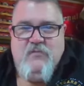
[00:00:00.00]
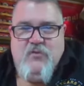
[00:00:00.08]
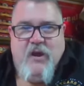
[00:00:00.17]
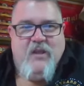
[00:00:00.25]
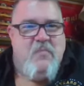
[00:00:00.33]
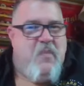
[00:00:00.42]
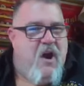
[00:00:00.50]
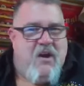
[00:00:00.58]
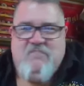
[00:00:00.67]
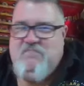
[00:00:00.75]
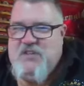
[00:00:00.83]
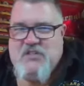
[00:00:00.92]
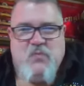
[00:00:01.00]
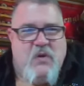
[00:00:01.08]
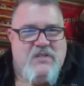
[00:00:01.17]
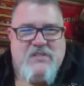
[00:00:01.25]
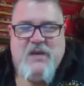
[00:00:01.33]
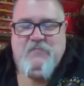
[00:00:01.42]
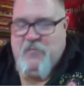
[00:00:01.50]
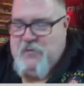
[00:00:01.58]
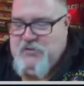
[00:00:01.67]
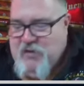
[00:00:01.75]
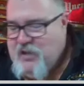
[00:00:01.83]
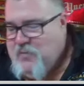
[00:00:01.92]
trailer park, just one step from a
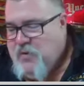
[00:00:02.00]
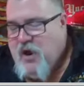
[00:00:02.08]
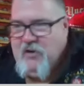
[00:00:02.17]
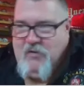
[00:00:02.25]
trailer park,